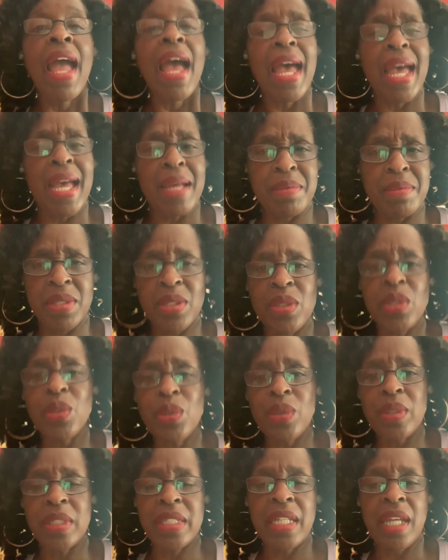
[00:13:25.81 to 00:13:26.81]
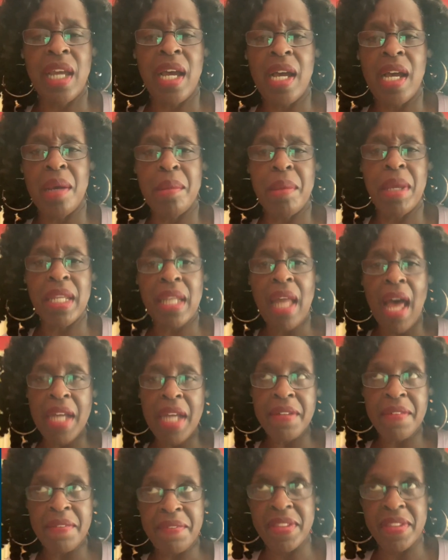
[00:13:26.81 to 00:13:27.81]
Absolutely. A lot
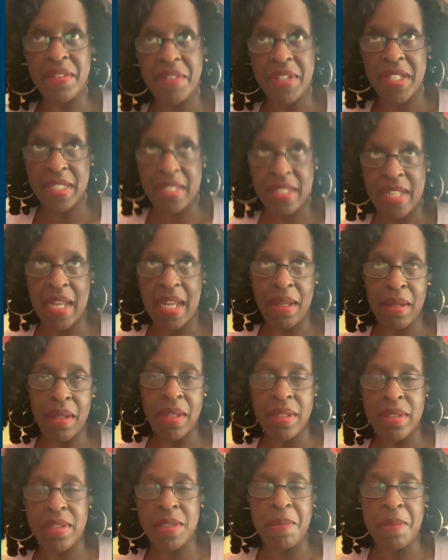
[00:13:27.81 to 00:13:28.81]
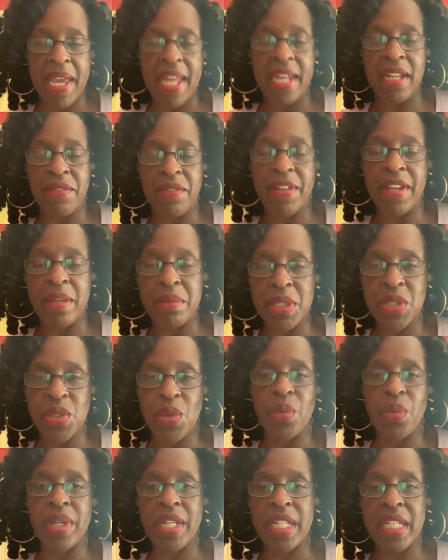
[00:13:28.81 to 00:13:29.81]
of the Hispanic families are
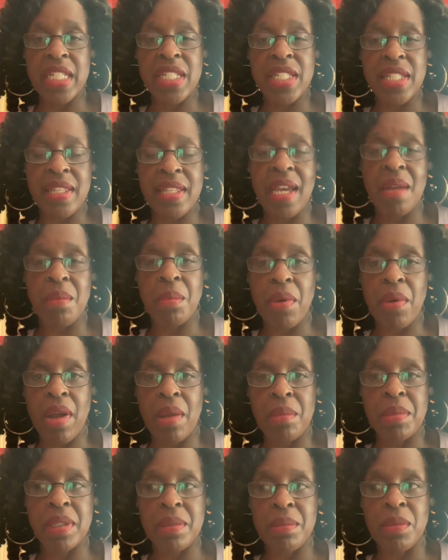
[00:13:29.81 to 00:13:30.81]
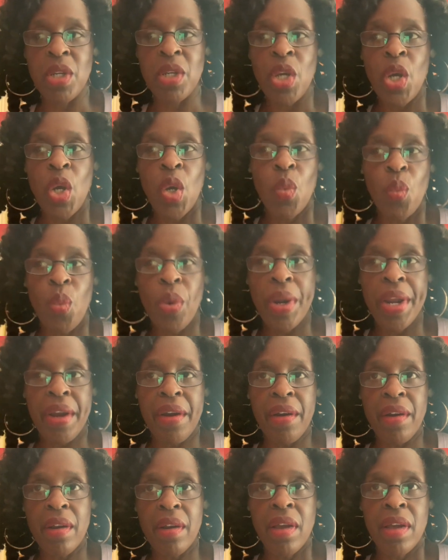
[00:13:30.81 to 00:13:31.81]
running into that problem
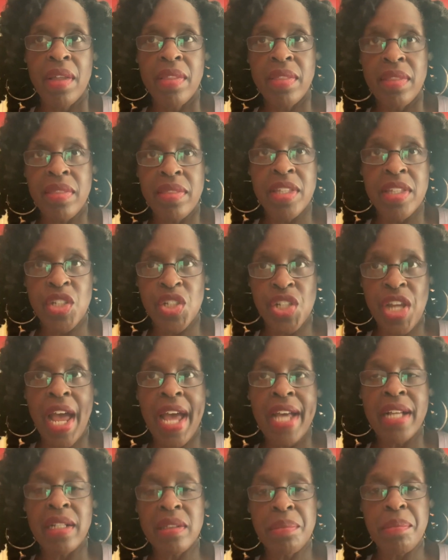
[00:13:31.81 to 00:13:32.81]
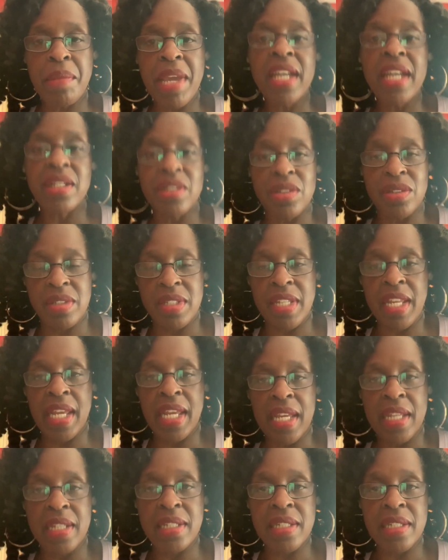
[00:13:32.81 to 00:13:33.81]
where the child may
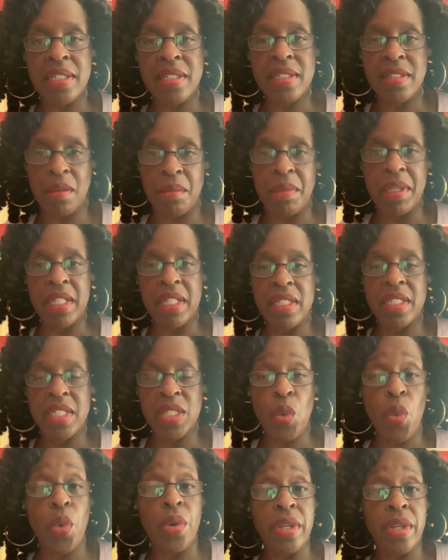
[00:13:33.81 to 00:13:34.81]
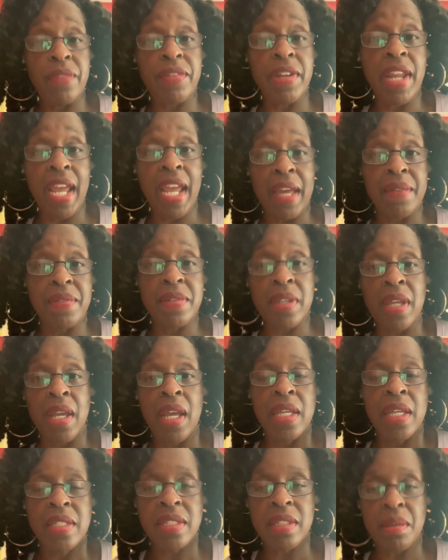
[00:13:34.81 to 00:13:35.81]
understand some English or even have
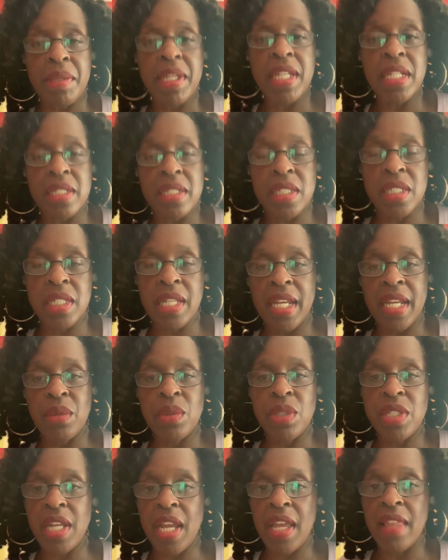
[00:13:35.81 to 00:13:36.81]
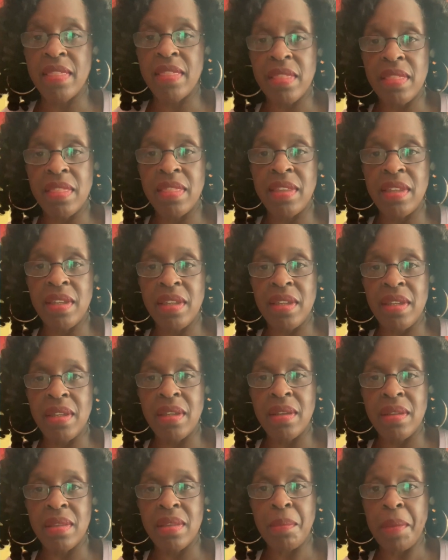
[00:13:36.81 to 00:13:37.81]
some English language, and
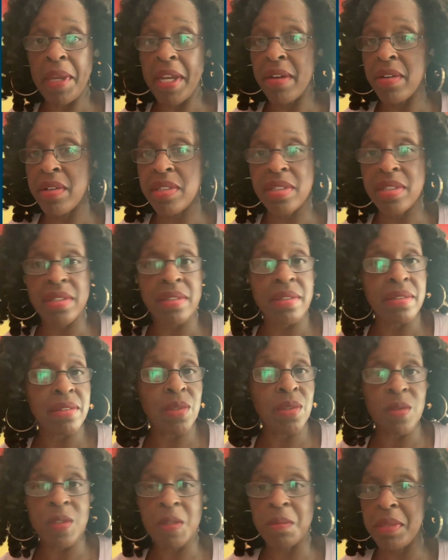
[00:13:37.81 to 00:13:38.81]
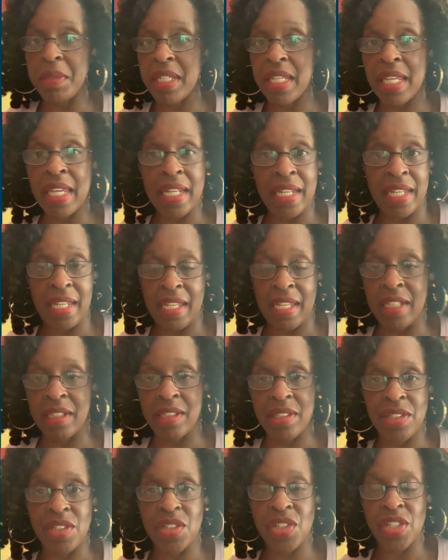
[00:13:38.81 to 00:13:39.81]
the parents don't speak any
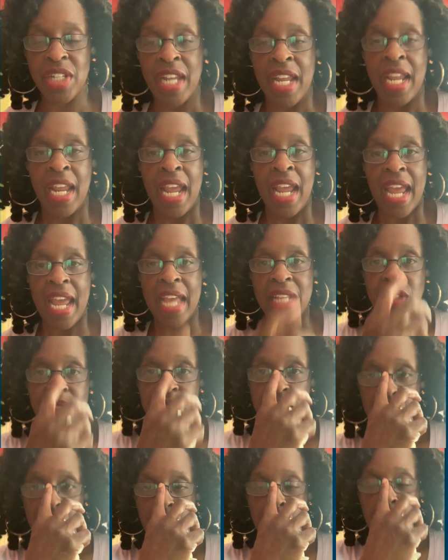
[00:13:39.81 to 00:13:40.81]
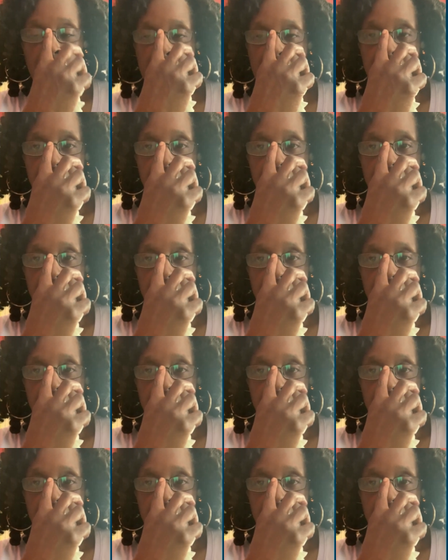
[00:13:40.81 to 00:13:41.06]
English. And so